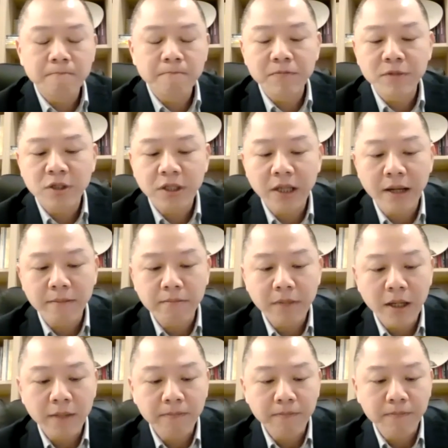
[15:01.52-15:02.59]
sum
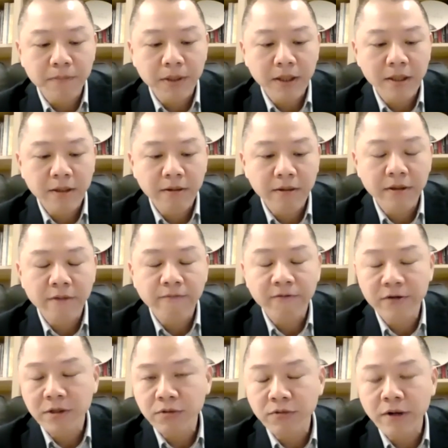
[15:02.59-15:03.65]
up the
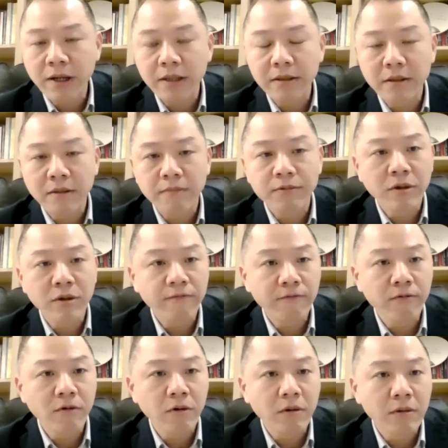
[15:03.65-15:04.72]
first round of Trip
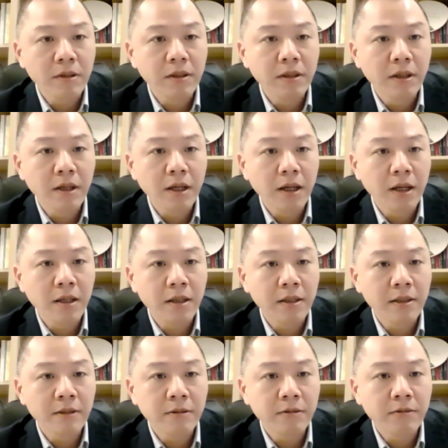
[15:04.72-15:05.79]
4
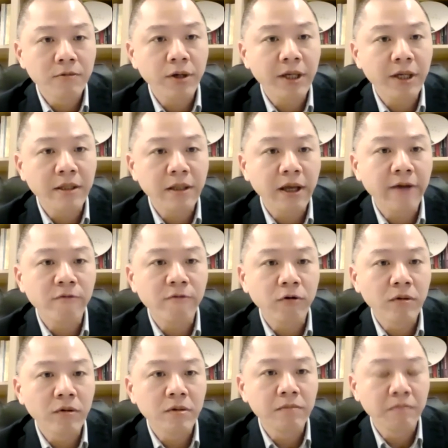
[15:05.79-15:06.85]
working
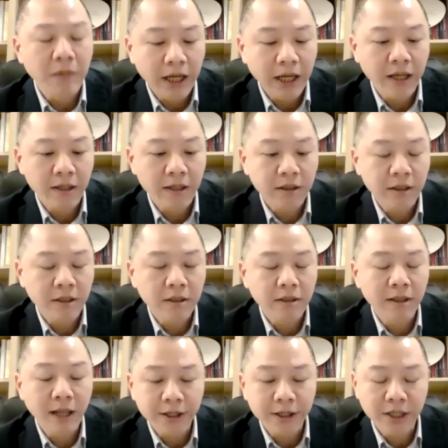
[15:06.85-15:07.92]
level meetings
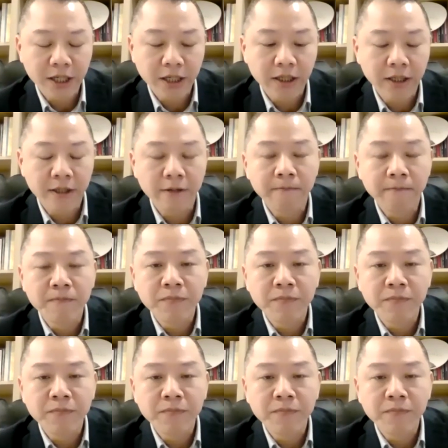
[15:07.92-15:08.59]
last year.